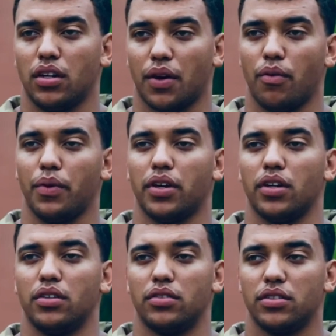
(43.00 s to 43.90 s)
like what we could
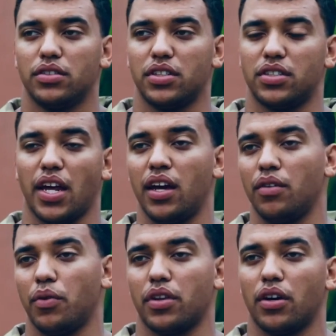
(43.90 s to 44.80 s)
sustain
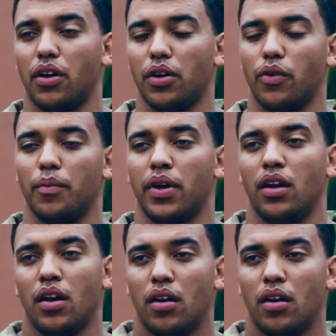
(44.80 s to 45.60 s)
with our own equipment,